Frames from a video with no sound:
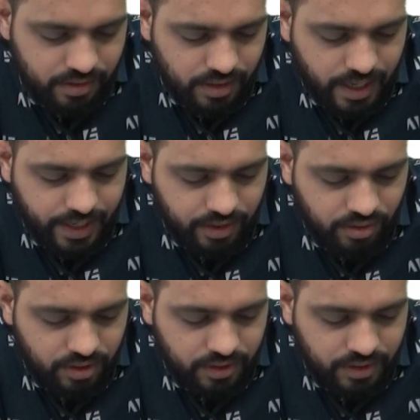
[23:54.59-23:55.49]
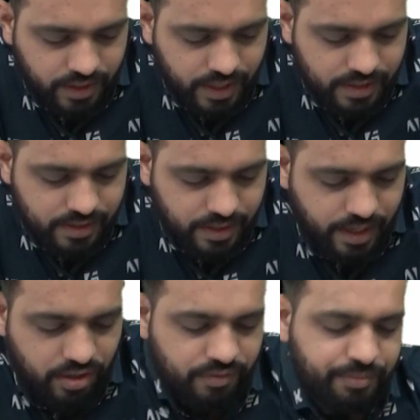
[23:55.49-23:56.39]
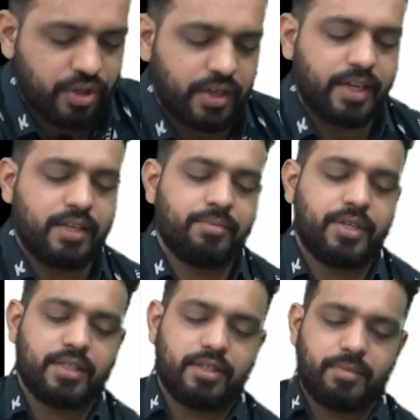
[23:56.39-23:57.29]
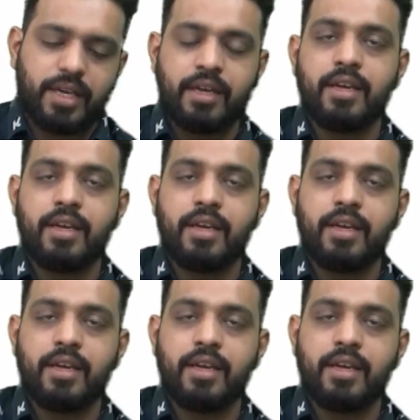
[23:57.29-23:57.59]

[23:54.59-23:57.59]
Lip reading: I had gotten a case scenario of pontine hemorrhage in my